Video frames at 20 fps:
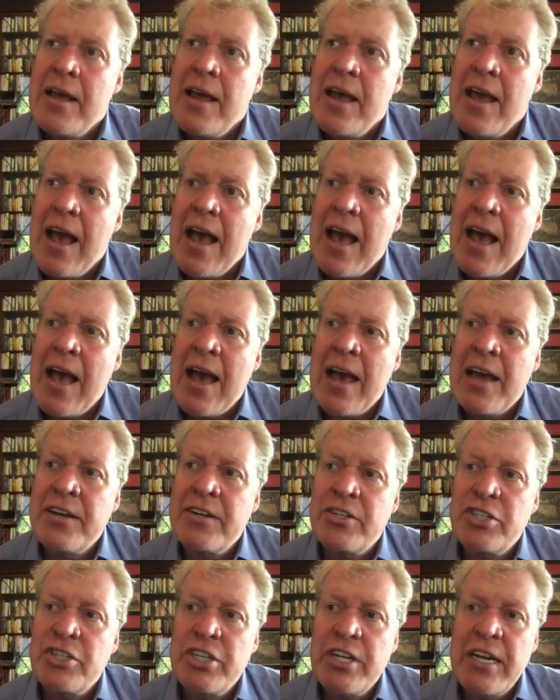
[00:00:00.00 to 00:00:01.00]
And
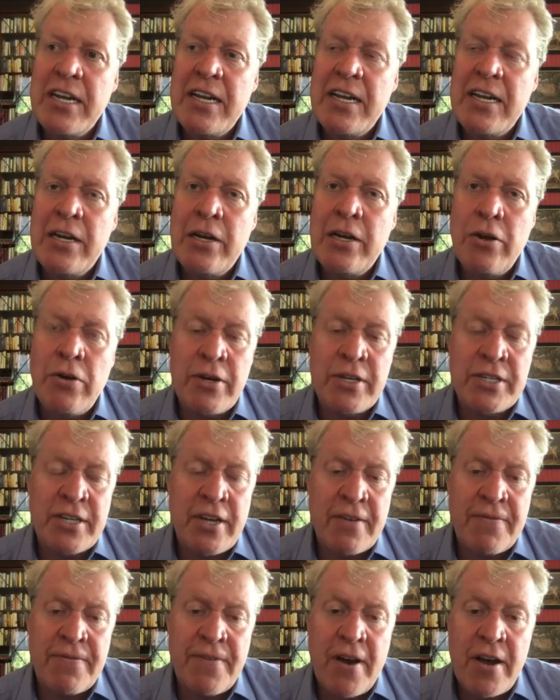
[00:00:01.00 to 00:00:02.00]
she lured
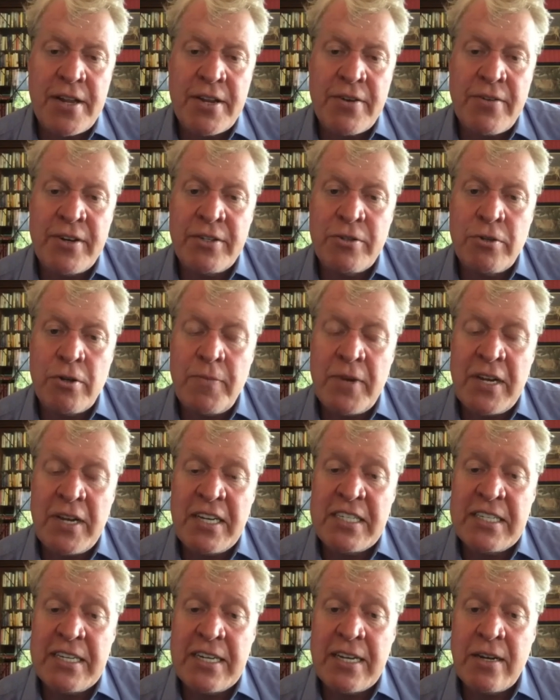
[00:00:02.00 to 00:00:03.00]
her father into a
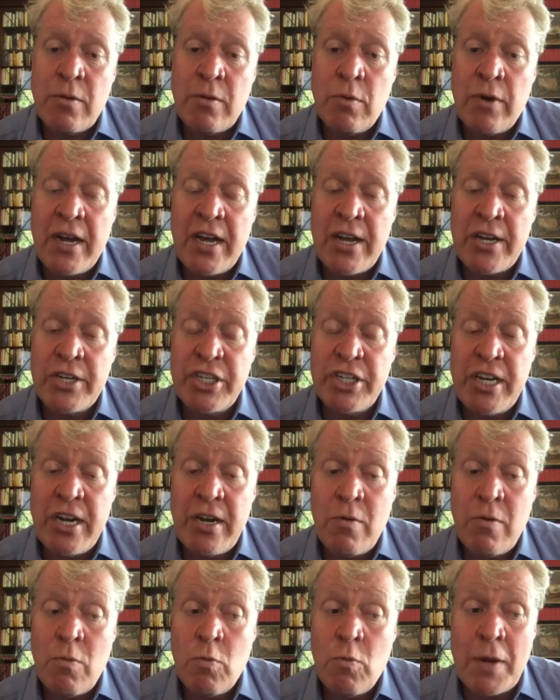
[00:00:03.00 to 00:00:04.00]
meeting where she
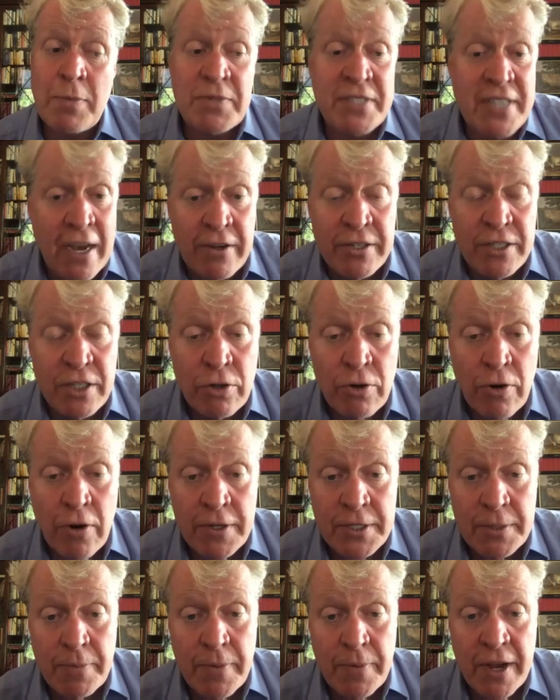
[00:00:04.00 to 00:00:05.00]
whips out a
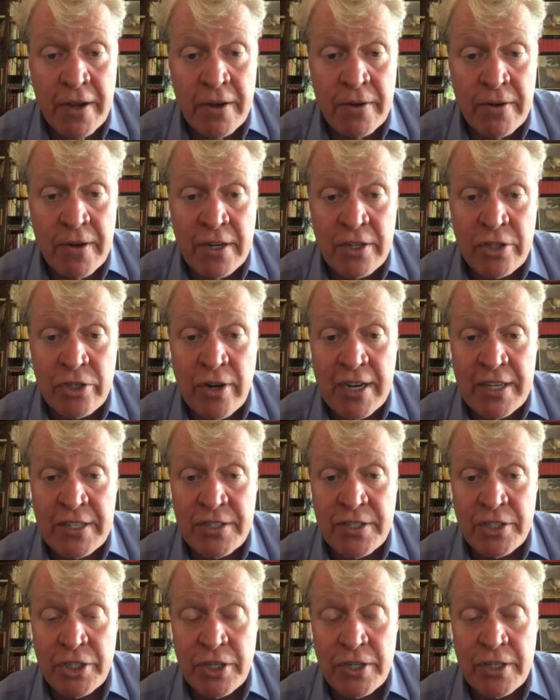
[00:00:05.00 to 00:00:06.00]
crossbow and tries
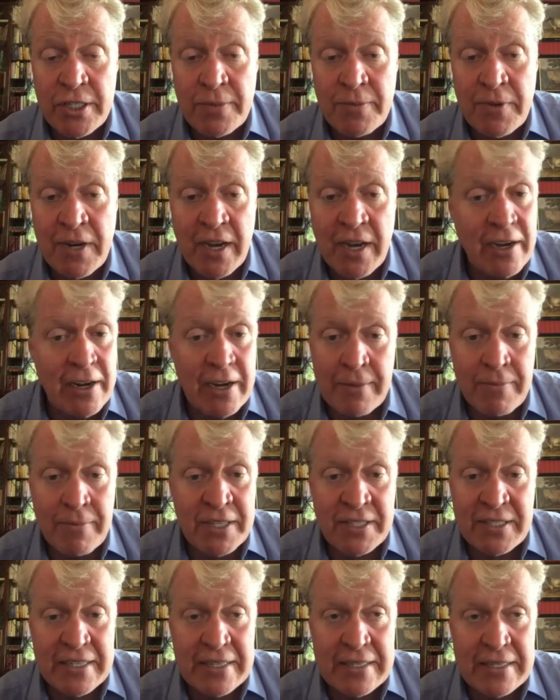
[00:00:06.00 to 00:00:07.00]
to shoot him. Luckily,
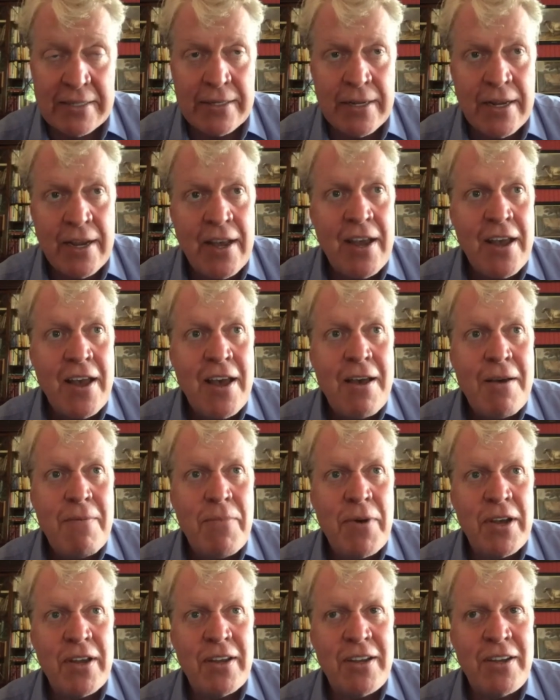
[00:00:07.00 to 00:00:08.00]
misses.
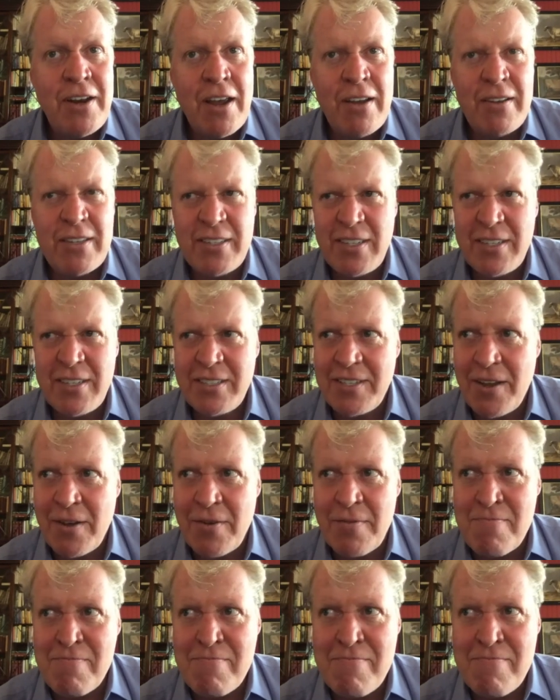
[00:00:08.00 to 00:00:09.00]
But, it's just so
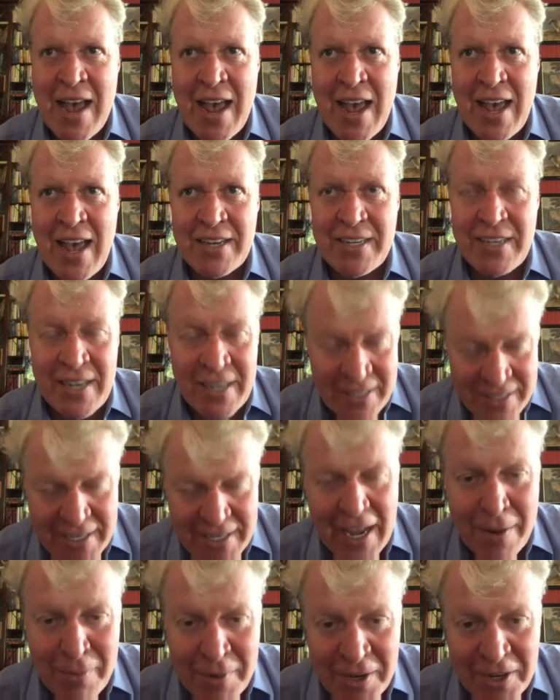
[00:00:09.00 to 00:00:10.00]
mad. It is
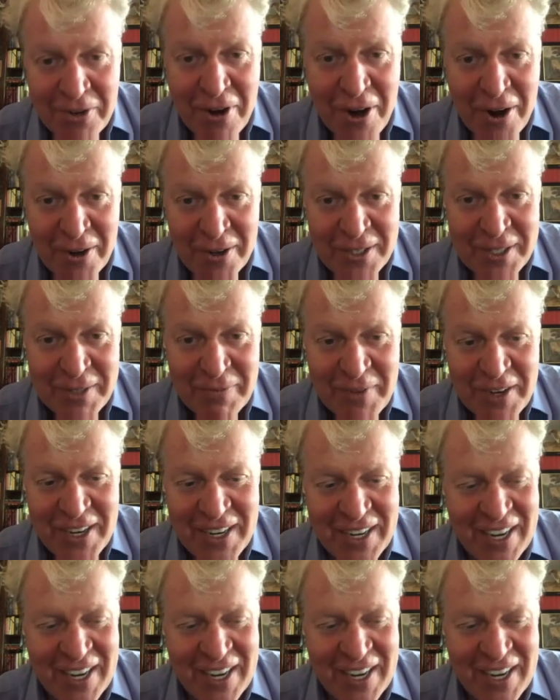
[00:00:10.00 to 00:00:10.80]
Game of Thrones, but